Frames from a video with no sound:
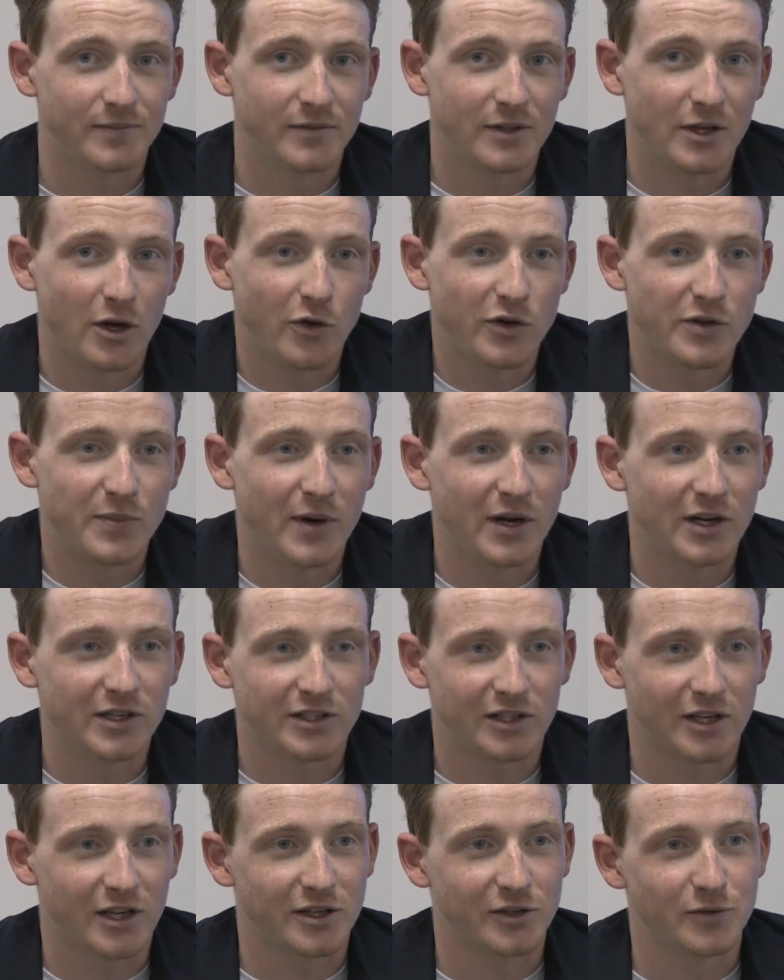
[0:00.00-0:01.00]
the only
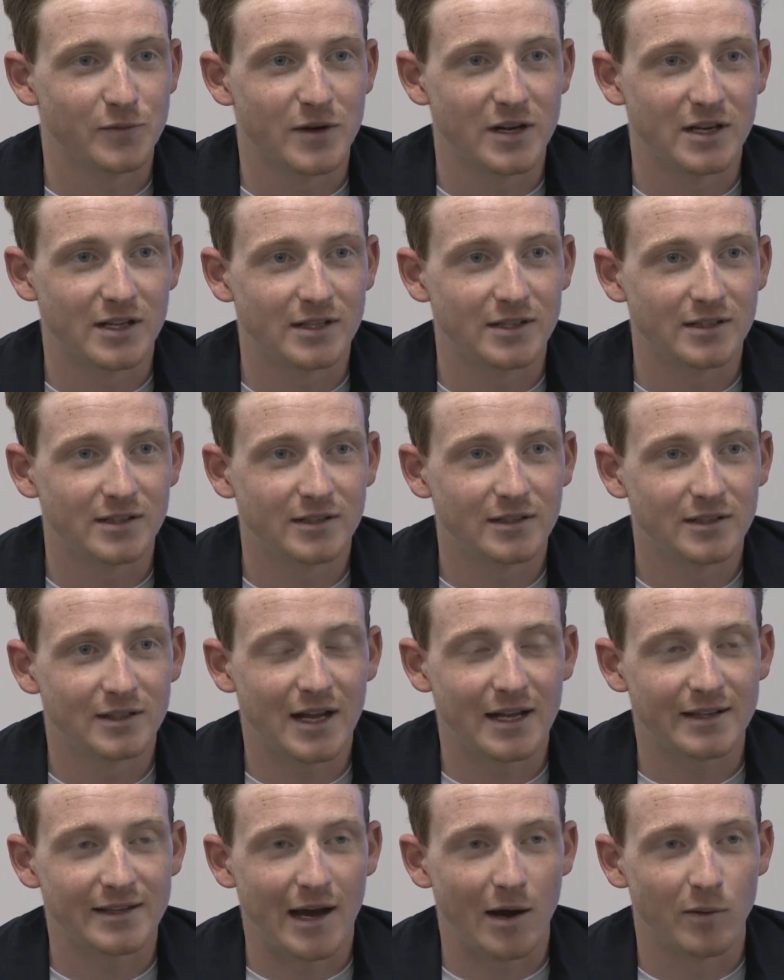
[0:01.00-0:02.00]
person I could really
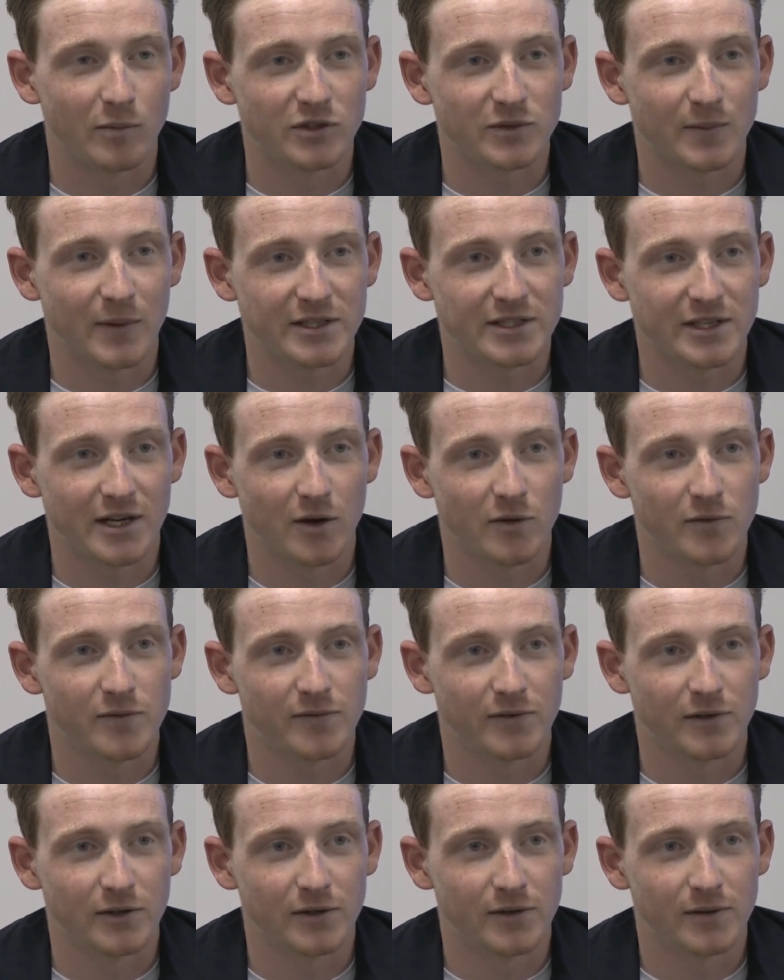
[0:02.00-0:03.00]
let down was myself
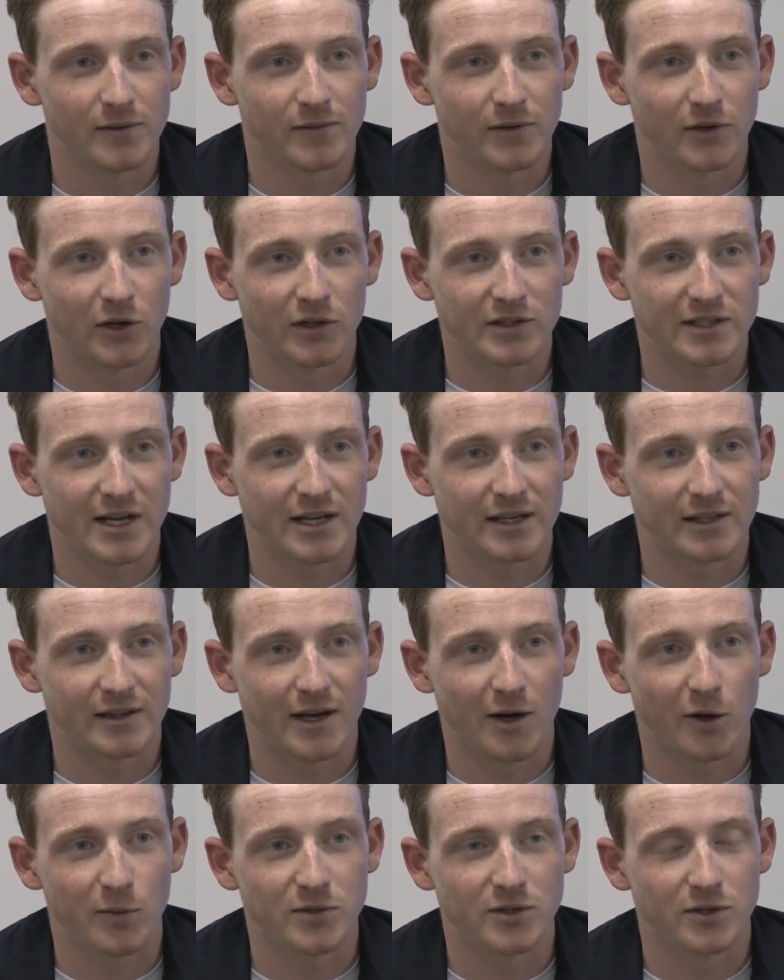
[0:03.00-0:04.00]
for, for not taking
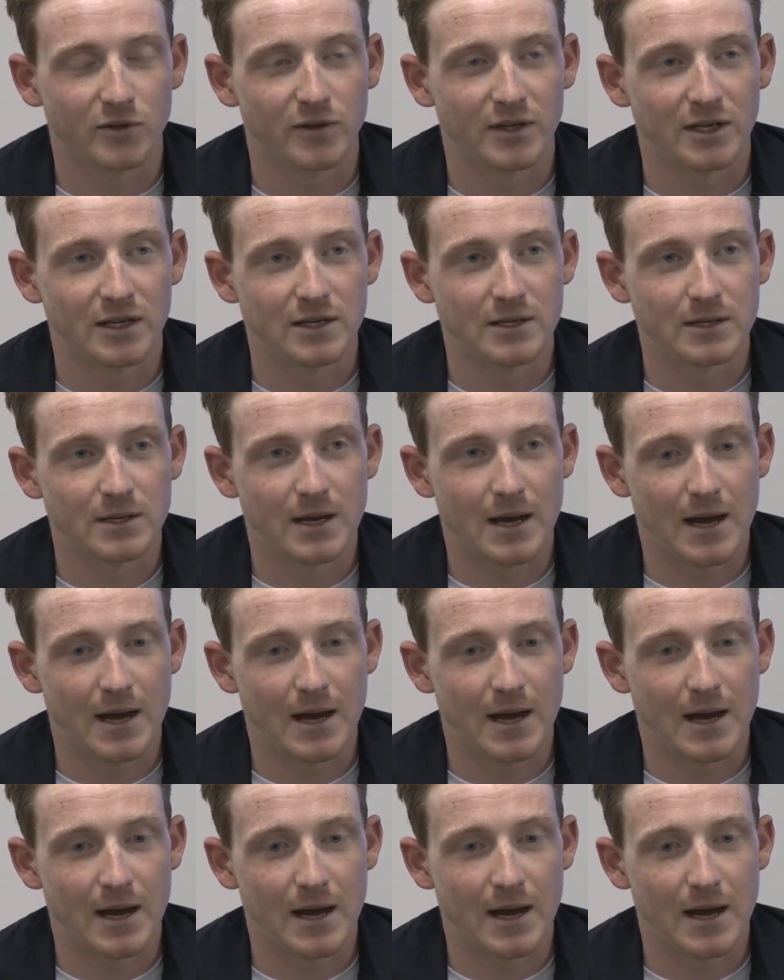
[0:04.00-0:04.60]
that opportunity.